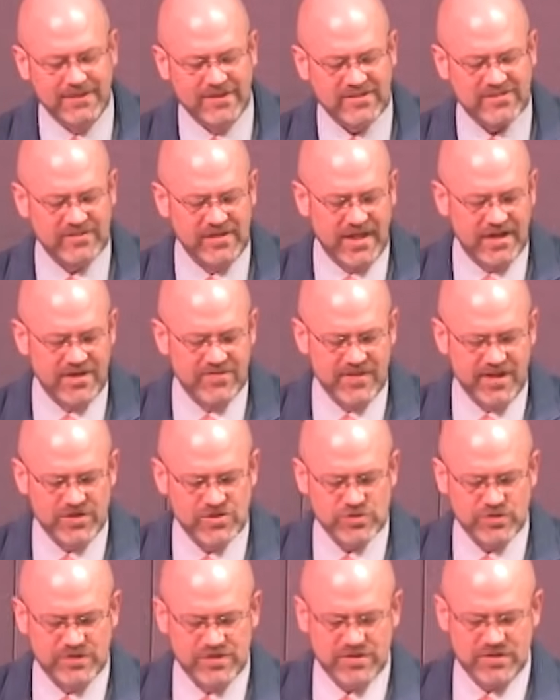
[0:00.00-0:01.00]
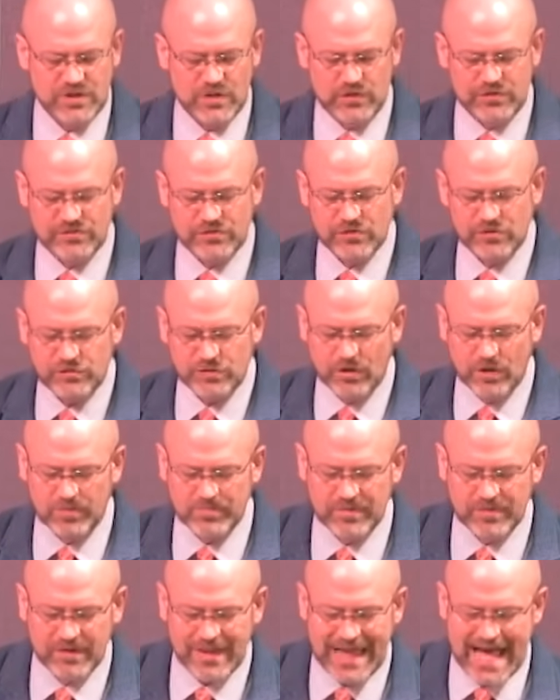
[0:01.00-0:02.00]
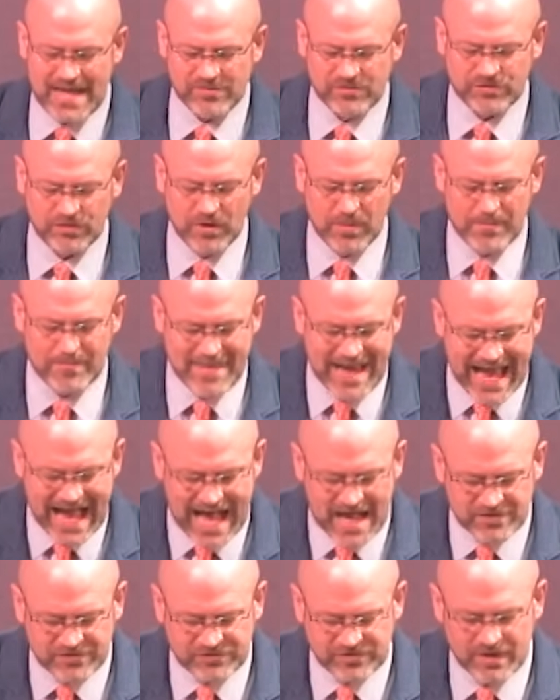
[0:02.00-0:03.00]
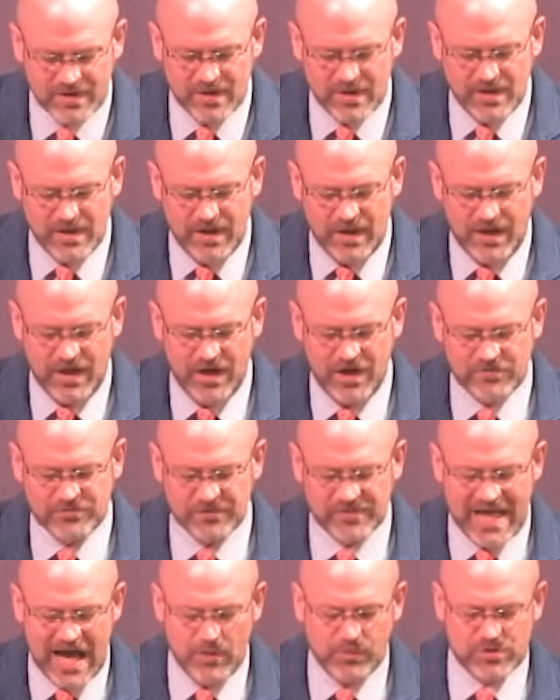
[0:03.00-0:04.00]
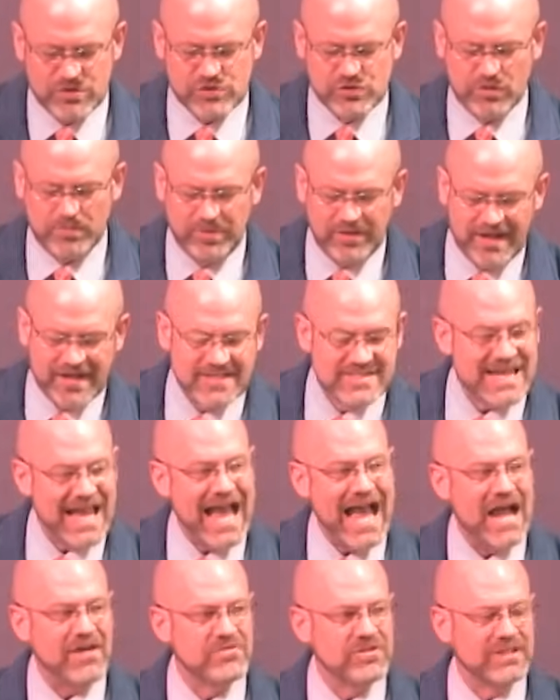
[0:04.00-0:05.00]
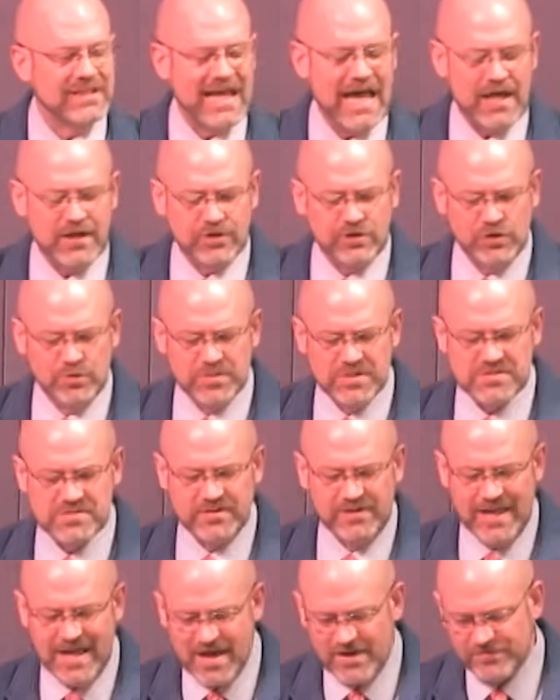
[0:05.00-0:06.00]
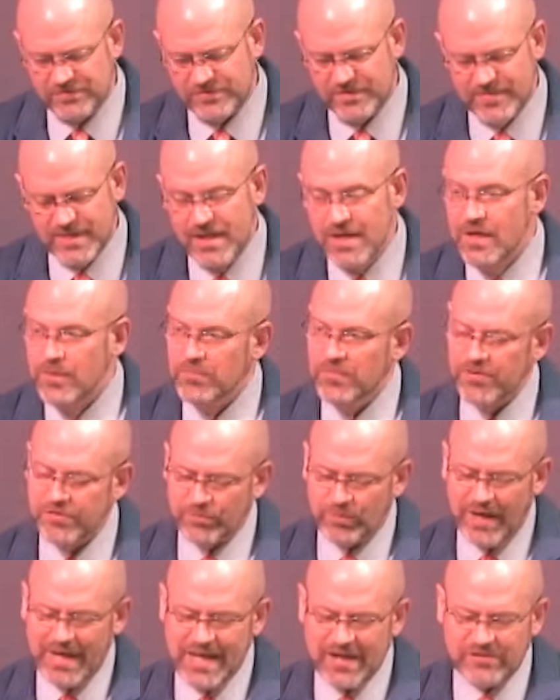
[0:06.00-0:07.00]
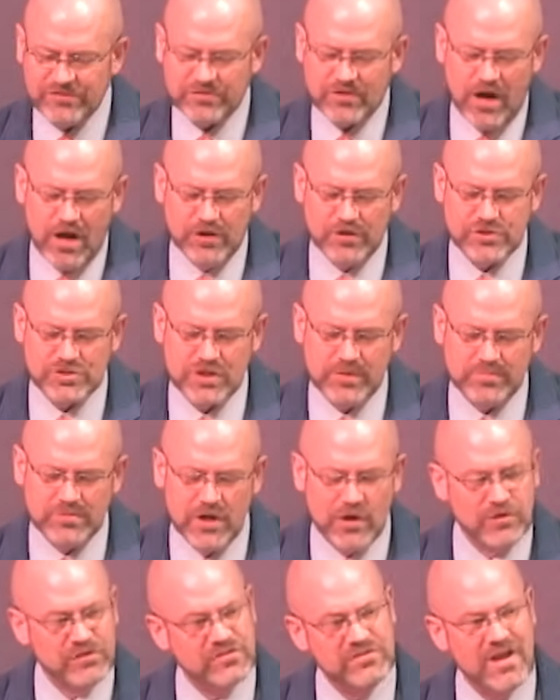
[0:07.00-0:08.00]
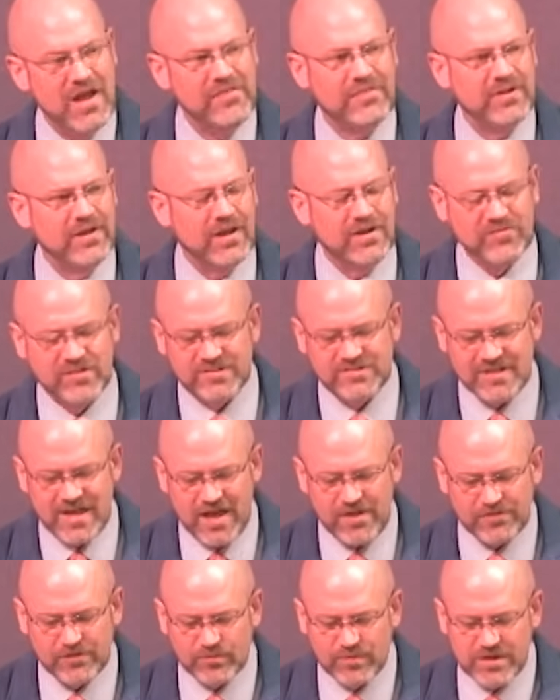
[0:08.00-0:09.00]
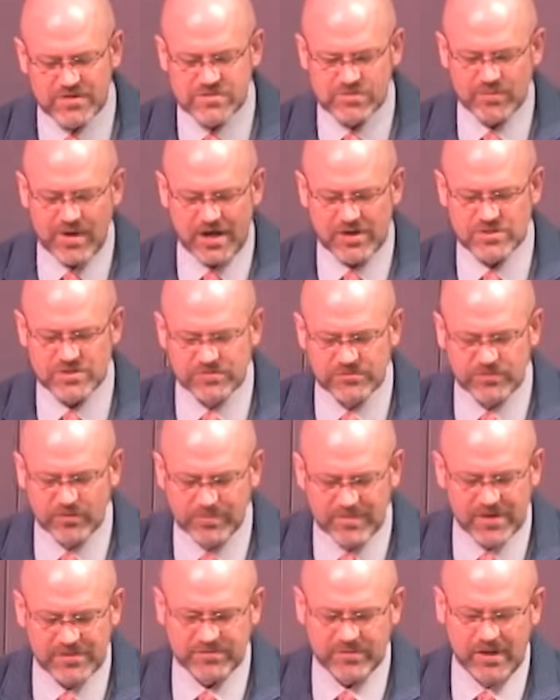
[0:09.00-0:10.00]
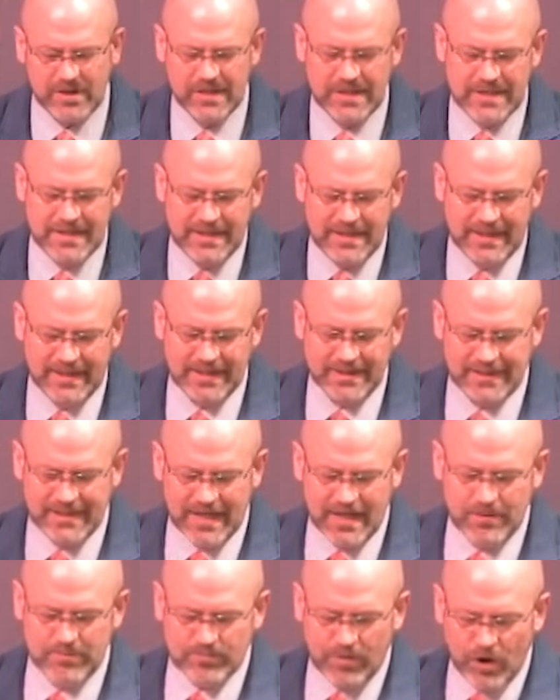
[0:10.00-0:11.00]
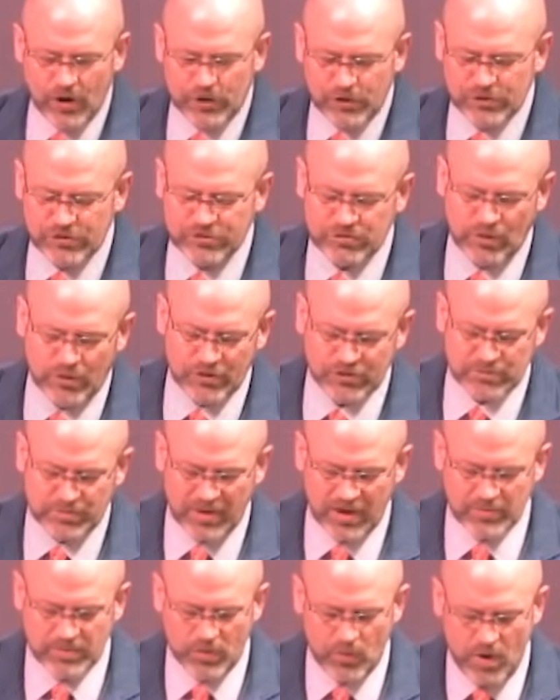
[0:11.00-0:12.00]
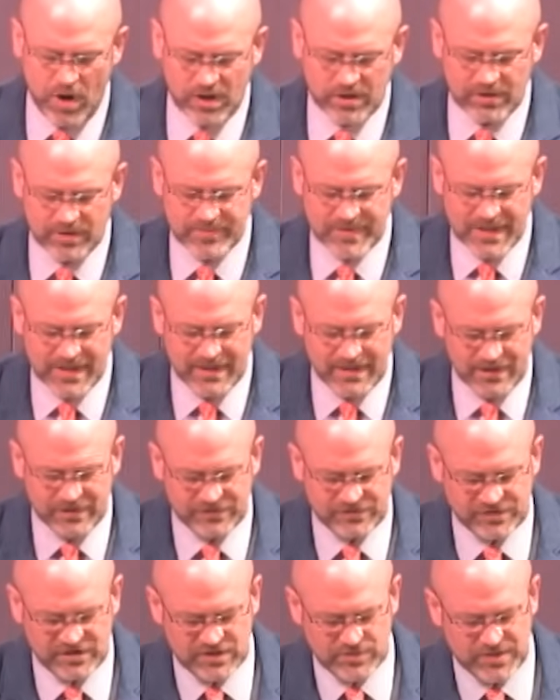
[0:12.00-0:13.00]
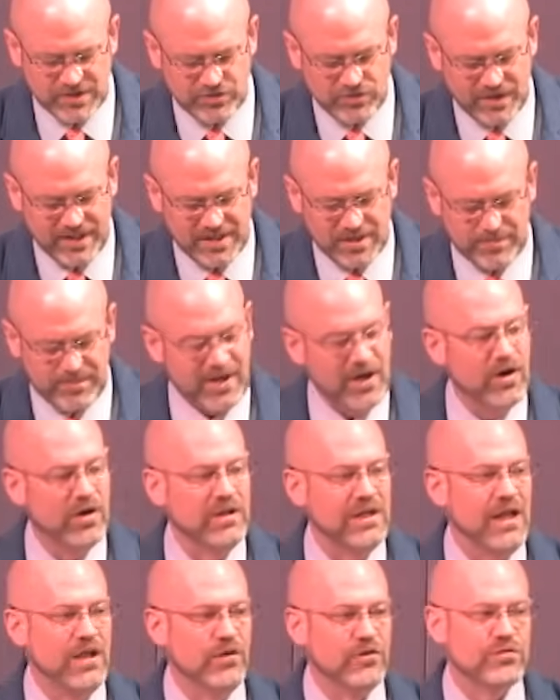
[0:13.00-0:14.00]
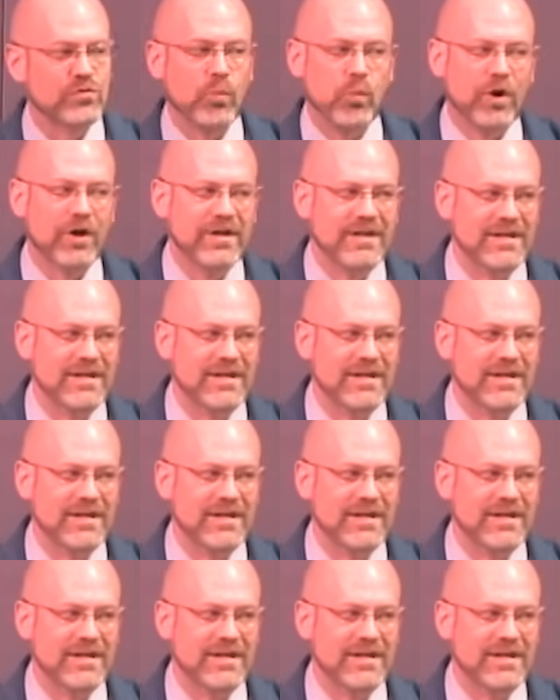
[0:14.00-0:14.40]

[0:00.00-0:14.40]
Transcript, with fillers: and this led eventually to the use of the term Latin term Mass uh, for that which took place after the catechumens left. Mithraic scholarship knows nothing of a death or resurrection for Mithra, and again, Barker's source, Barbara Walker, is seen to be creating parallels